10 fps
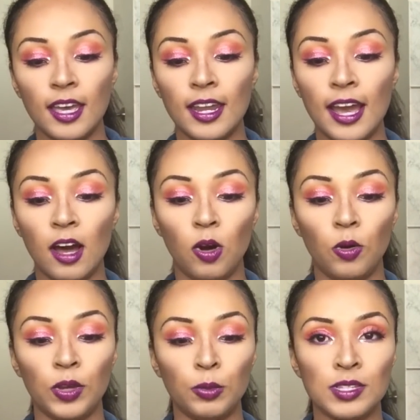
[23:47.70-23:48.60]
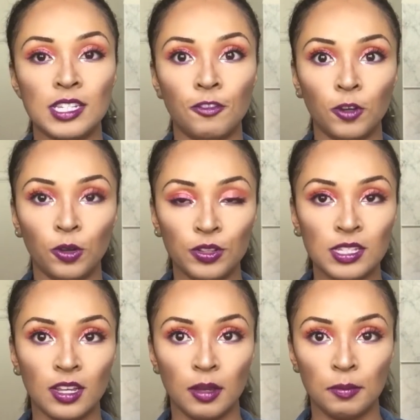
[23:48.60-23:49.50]
and how it was difficult
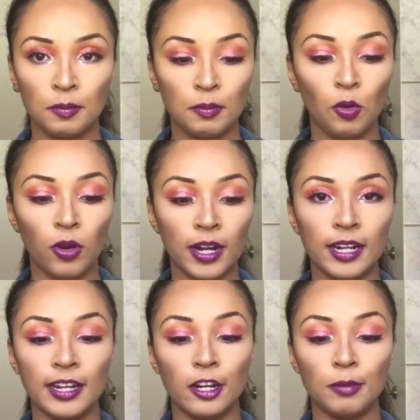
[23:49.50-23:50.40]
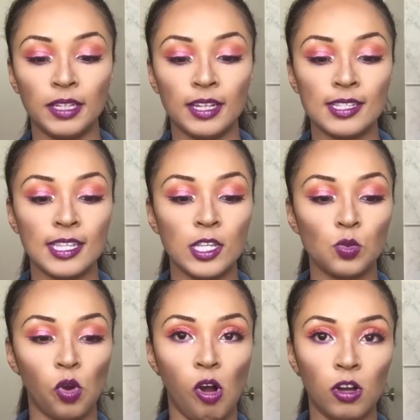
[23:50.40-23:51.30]
to pour it in here because
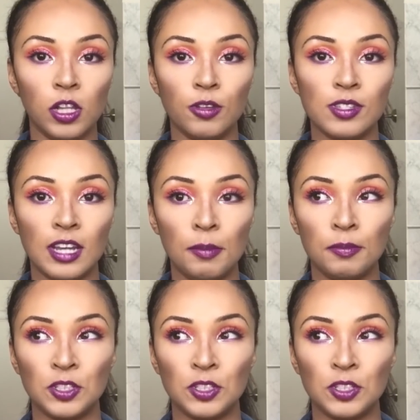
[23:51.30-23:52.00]
these were all closed up.